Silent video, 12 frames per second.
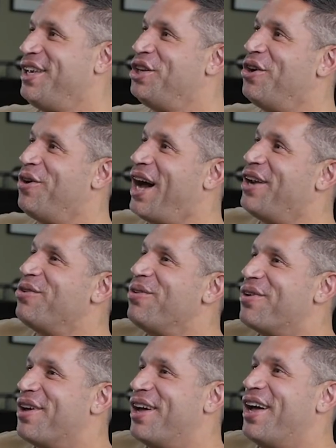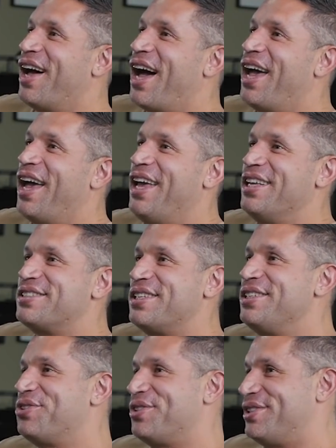You know,
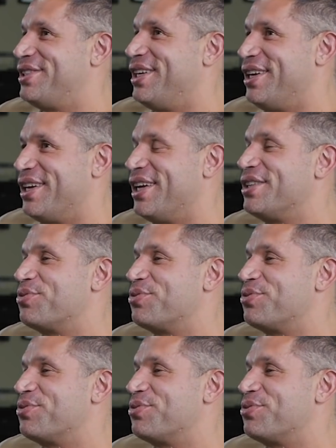it's interesting.